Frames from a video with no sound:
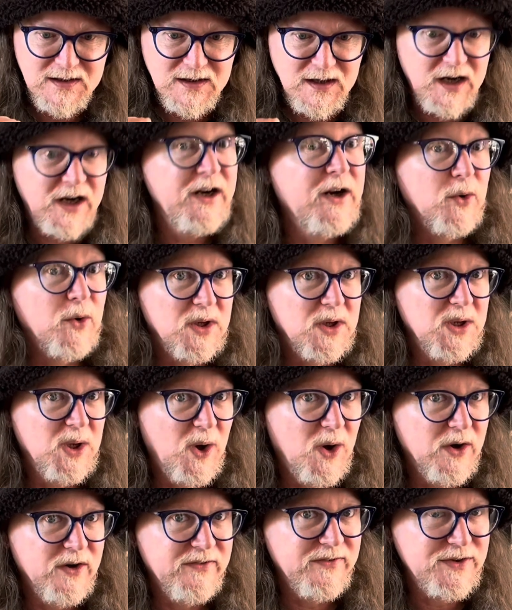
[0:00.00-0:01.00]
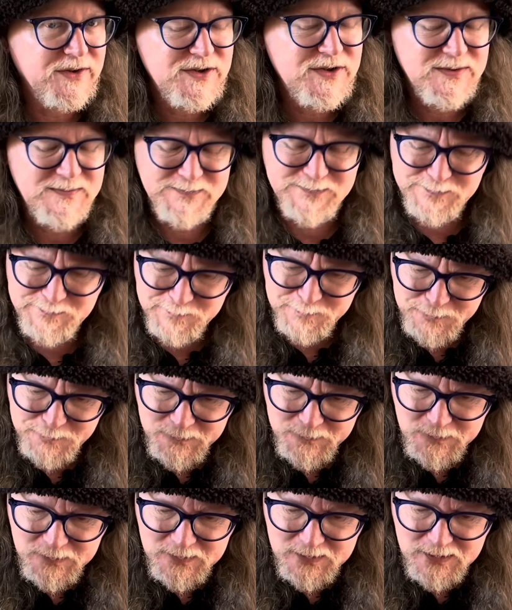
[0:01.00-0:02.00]
I know a lot of it.
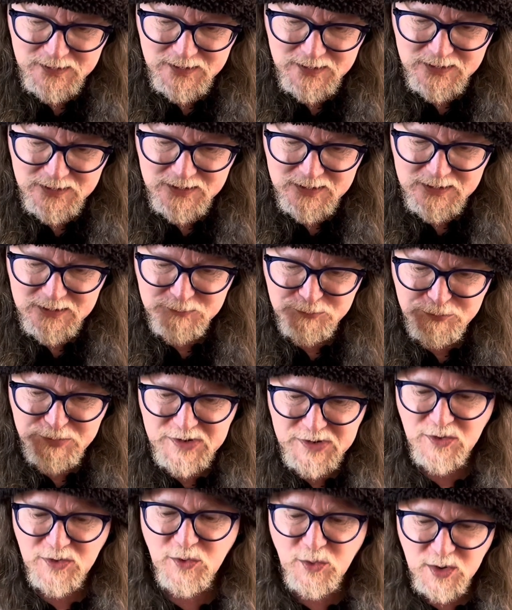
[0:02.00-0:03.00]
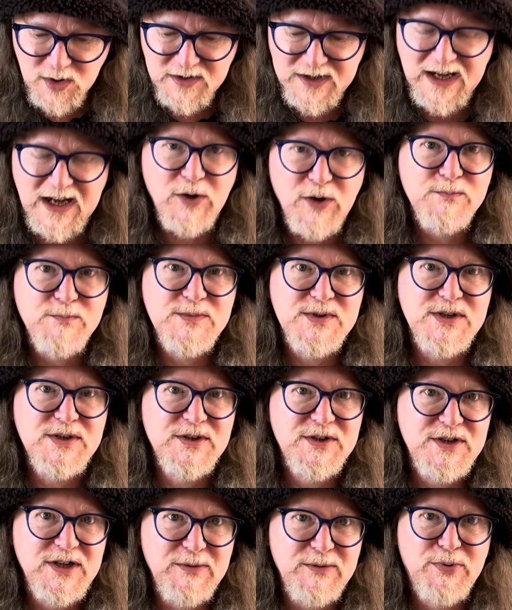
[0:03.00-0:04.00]
But all the albums in the
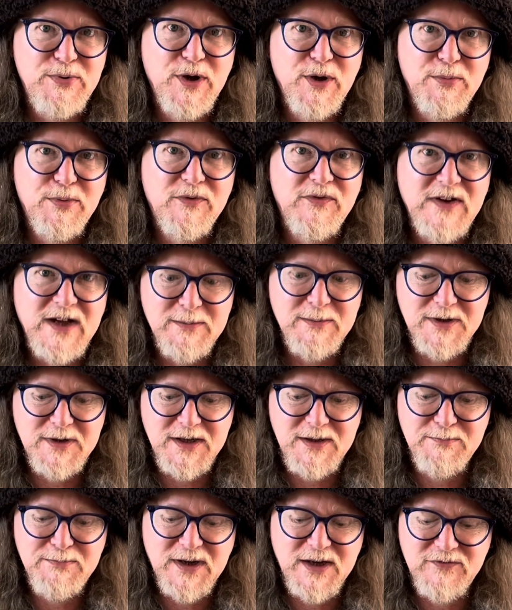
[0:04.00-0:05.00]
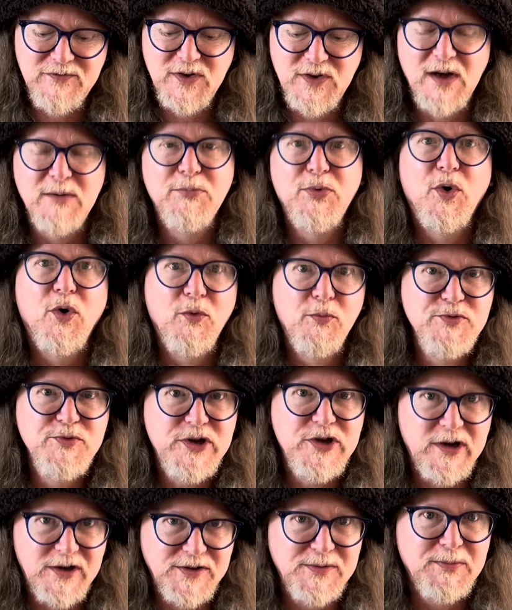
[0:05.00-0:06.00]
Deep Purple family, Butterfly Ball
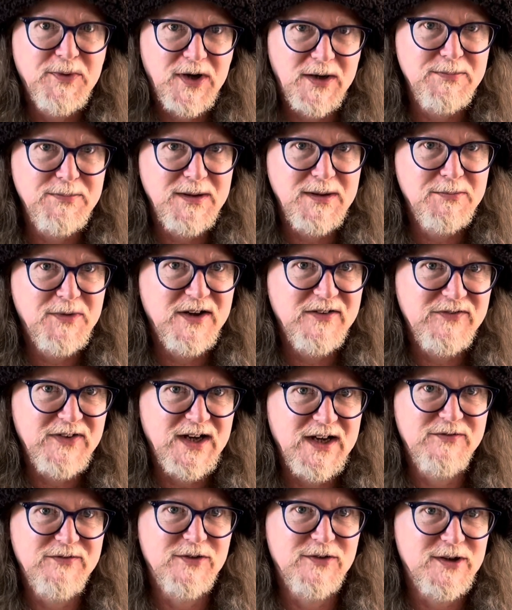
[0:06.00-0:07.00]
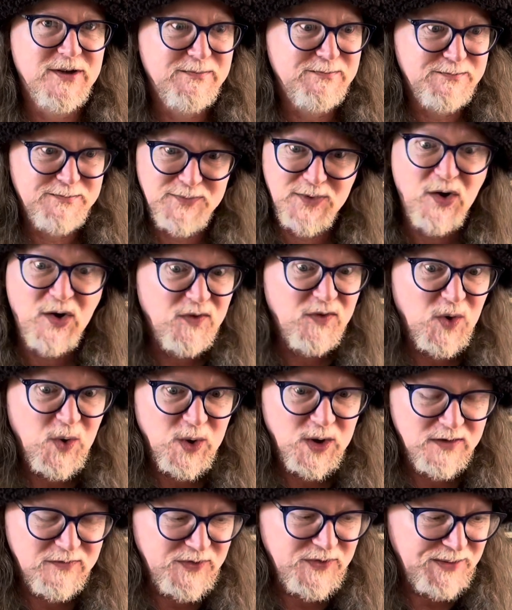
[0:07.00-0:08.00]
just might be my favourite of
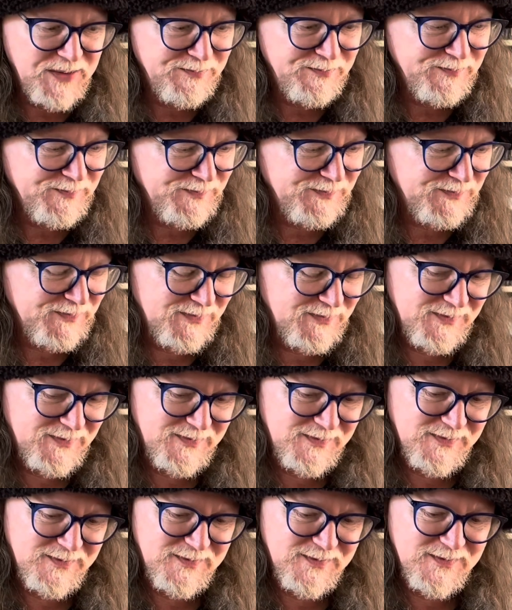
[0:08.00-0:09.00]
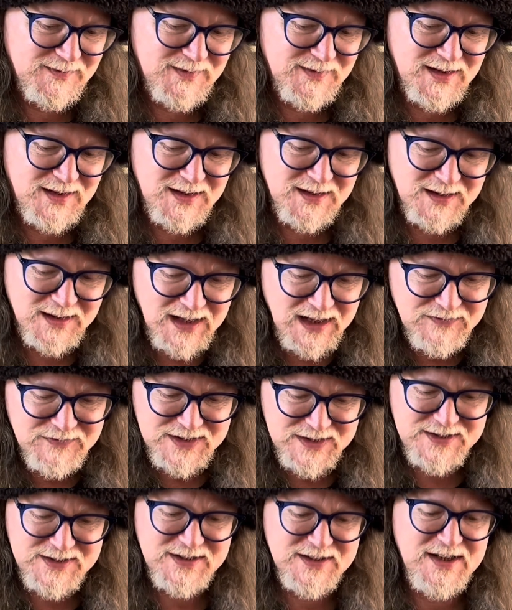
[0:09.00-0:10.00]
all of them. Love
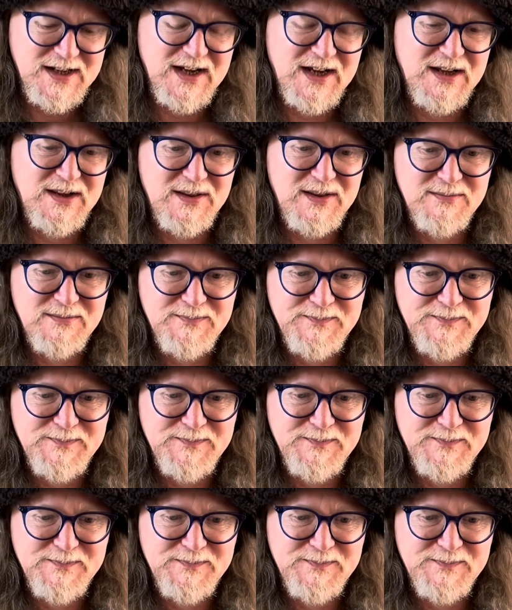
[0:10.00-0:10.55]
it to death.